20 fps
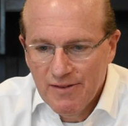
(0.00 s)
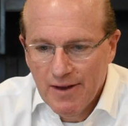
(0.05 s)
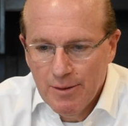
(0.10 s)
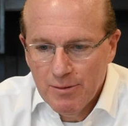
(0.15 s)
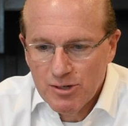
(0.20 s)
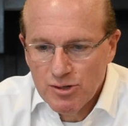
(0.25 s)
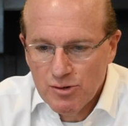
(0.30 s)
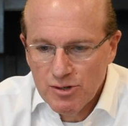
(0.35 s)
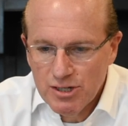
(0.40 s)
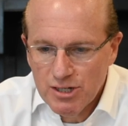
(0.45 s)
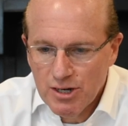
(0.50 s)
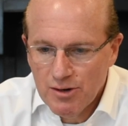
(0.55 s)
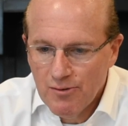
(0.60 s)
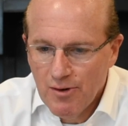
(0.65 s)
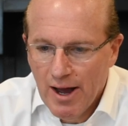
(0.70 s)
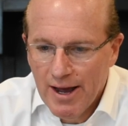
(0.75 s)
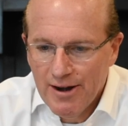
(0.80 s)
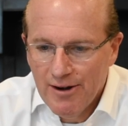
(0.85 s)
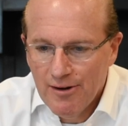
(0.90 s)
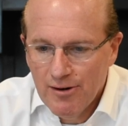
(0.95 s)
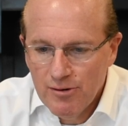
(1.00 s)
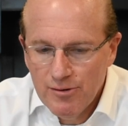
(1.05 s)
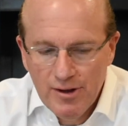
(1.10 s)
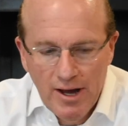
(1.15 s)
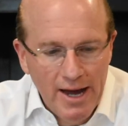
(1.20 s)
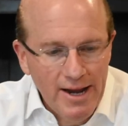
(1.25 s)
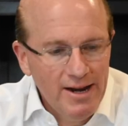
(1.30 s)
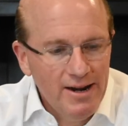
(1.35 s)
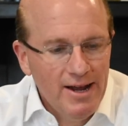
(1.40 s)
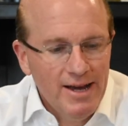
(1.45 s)
the famous Christian writer
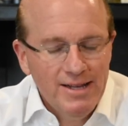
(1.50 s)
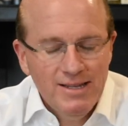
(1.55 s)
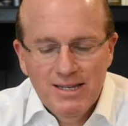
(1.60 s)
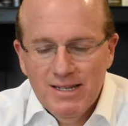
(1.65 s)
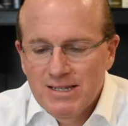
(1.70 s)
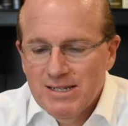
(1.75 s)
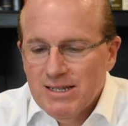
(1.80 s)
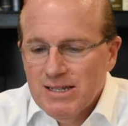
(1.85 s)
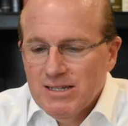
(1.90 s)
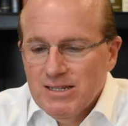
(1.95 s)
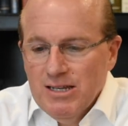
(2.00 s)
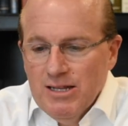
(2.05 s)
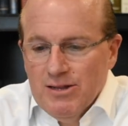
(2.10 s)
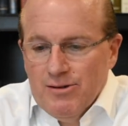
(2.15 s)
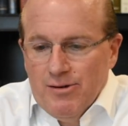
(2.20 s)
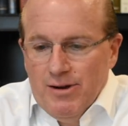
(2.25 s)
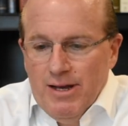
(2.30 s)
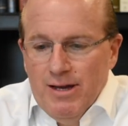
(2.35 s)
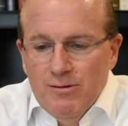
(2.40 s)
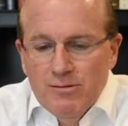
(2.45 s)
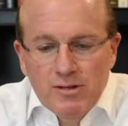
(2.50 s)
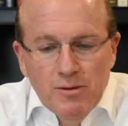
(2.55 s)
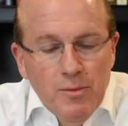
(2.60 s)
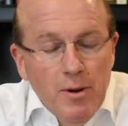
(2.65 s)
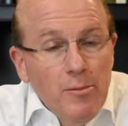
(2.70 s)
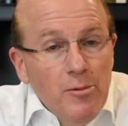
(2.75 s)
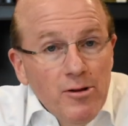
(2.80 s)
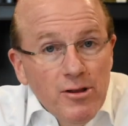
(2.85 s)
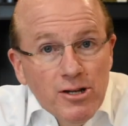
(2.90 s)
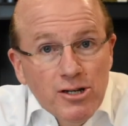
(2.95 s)
who died in 1963, he was
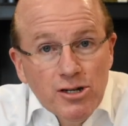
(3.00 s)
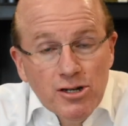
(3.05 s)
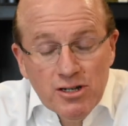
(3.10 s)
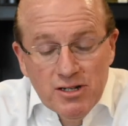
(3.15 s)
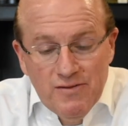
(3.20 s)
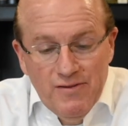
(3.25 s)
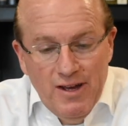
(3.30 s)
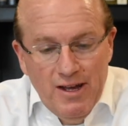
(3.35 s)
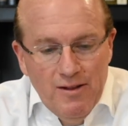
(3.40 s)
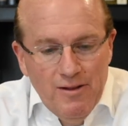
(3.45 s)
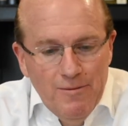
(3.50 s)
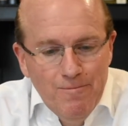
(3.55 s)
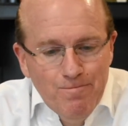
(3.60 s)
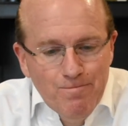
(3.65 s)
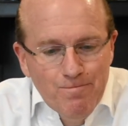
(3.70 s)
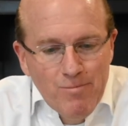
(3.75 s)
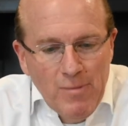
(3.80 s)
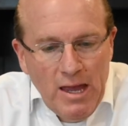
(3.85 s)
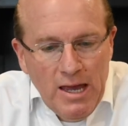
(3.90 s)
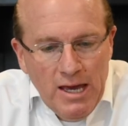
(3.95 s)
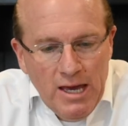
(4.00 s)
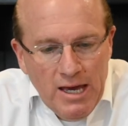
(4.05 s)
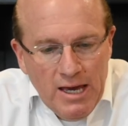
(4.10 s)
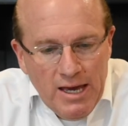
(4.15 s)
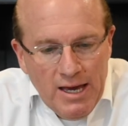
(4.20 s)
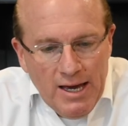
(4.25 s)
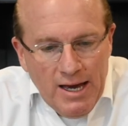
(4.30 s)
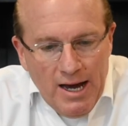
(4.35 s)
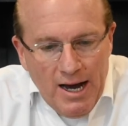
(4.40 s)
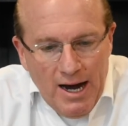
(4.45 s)
a member of the Church of England.
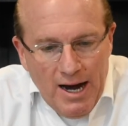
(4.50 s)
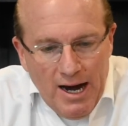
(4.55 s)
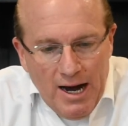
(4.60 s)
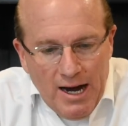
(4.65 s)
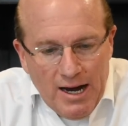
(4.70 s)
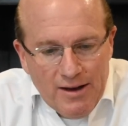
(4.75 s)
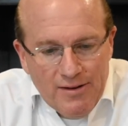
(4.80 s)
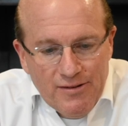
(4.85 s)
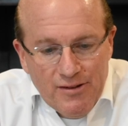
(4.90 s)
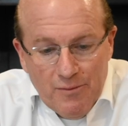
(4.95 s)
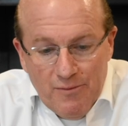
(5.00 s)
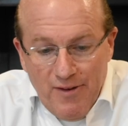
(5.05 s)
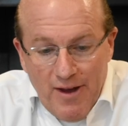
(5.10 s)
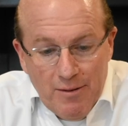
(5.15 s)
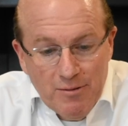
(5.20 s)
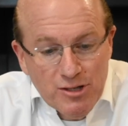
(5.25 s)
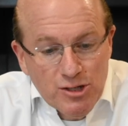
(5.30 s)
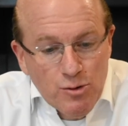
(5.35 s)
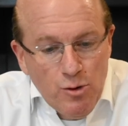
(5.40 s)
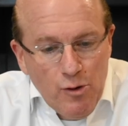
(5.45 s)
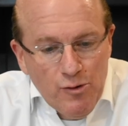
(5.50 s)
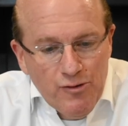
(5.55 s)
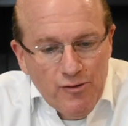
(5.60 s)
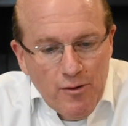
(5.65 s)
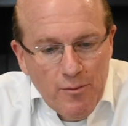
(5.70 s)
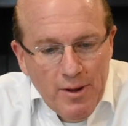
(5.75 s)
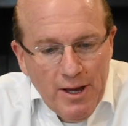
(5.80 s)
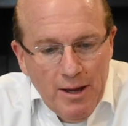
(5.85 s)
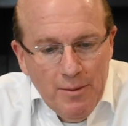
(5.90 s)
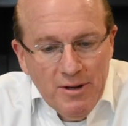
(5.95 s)
Uh, some famous
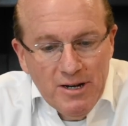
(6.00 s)
quotes from